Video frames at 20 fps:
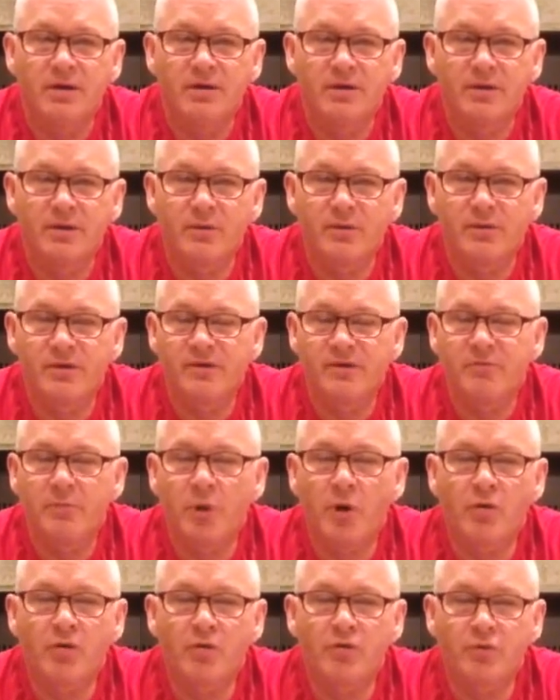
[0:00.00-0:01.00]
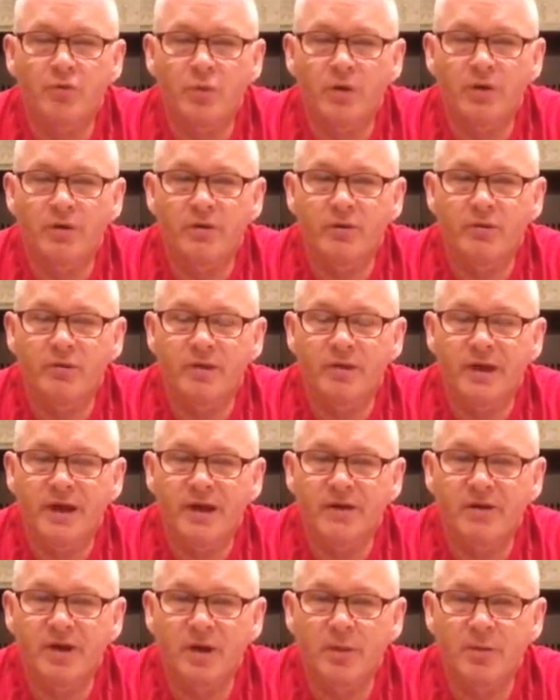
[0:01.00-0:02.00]
that we have partnered with over the
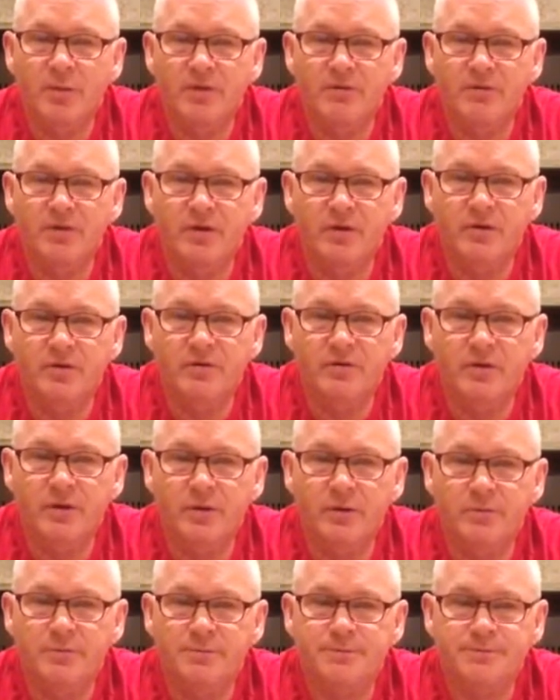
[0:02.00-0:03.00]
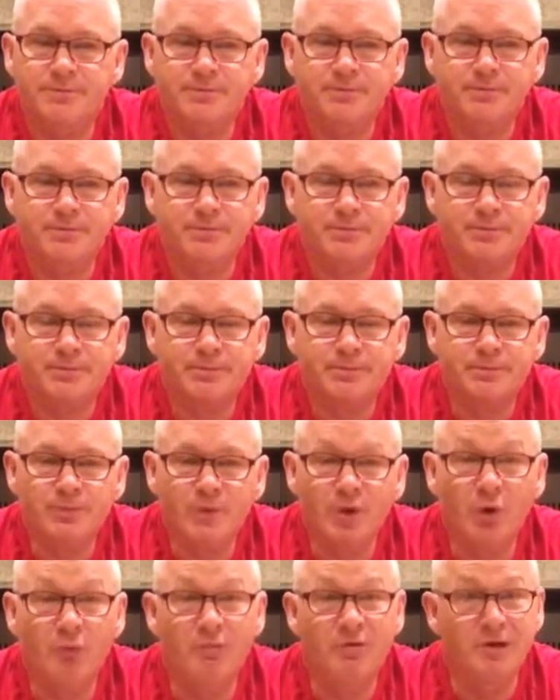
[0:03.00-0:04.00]
last couple of years. So
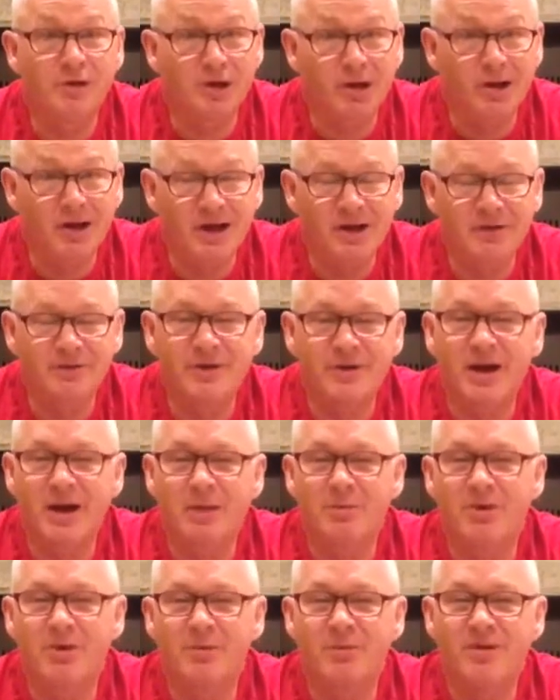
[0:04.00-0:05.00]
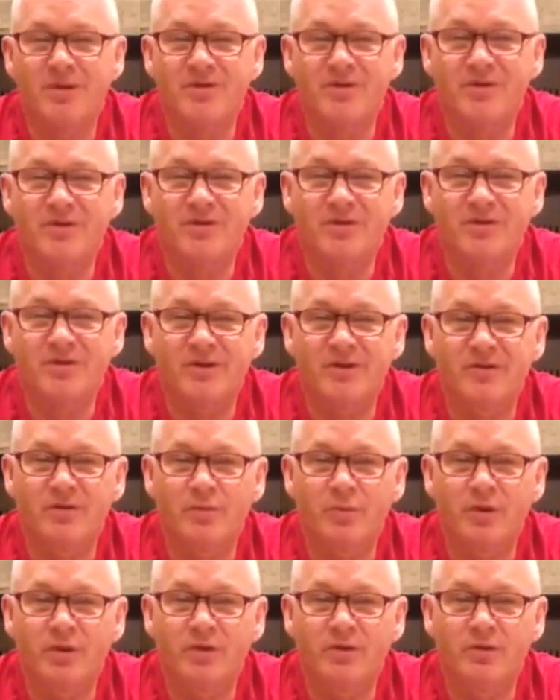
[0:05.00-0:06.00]
hopefully I'll have time in the busyness next
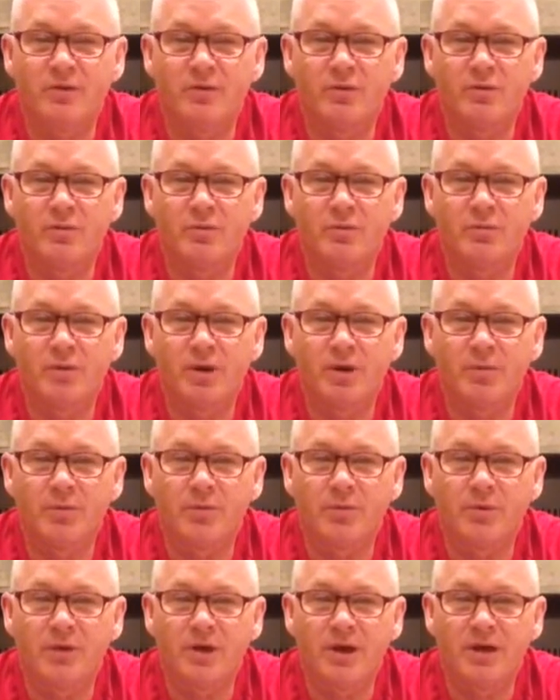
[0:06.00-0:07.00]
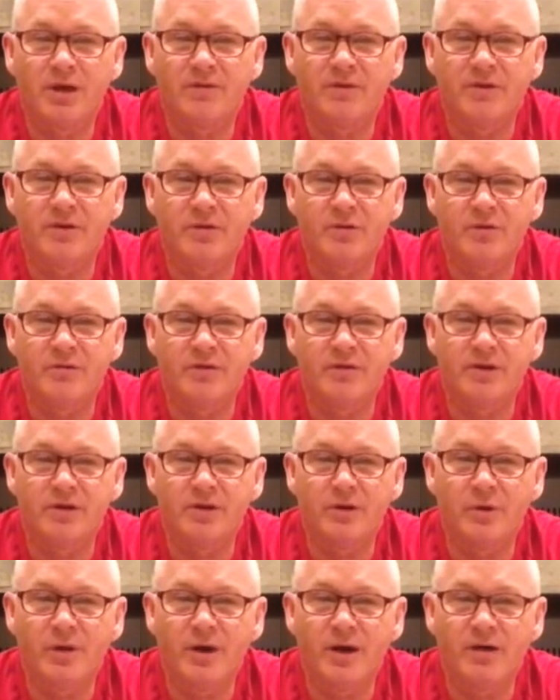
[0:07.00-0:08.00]
week to have another
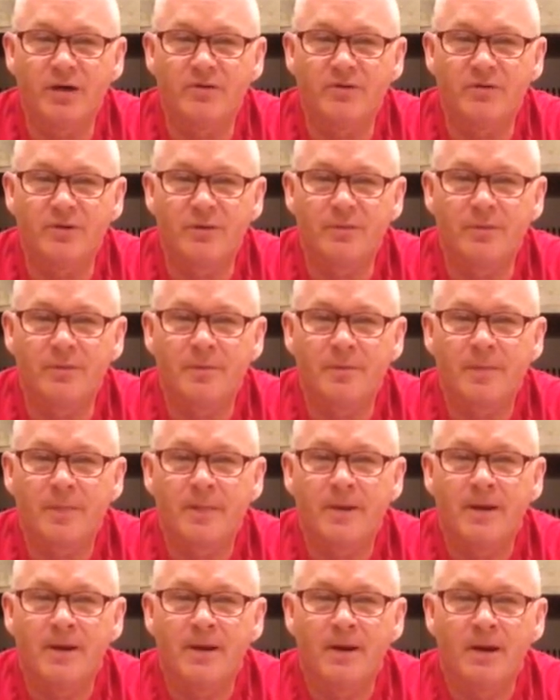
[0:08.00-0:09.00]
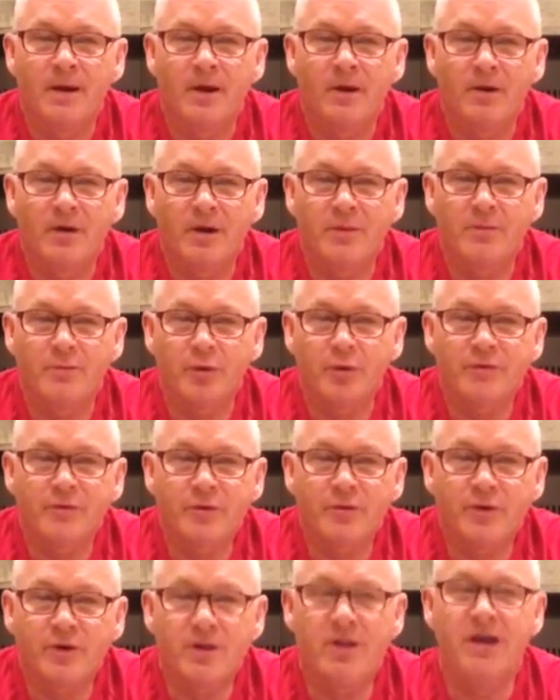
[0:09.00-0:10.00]
video out. So, all right, pray for
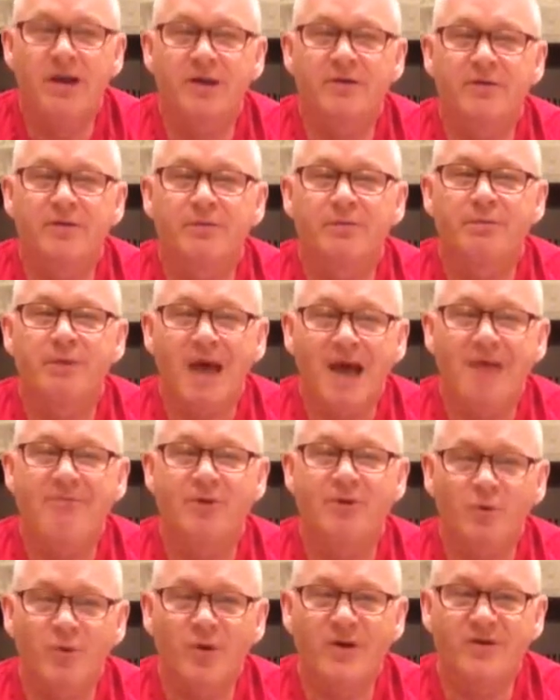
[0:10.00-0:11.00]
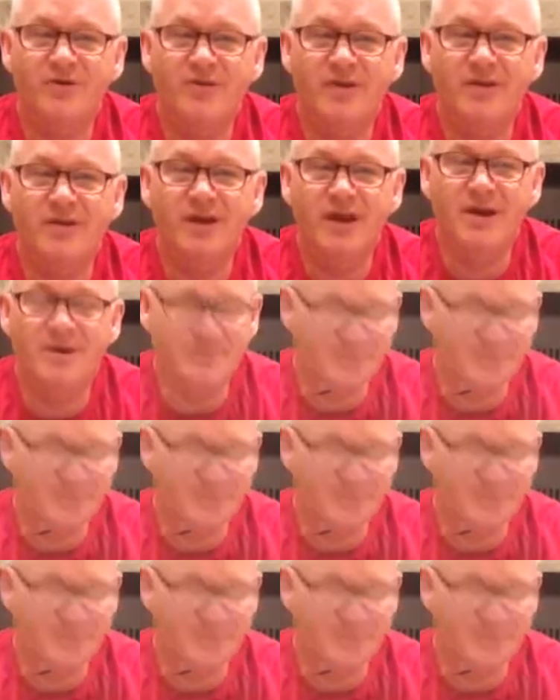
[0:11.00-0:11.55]
your class. Have a great Sunday.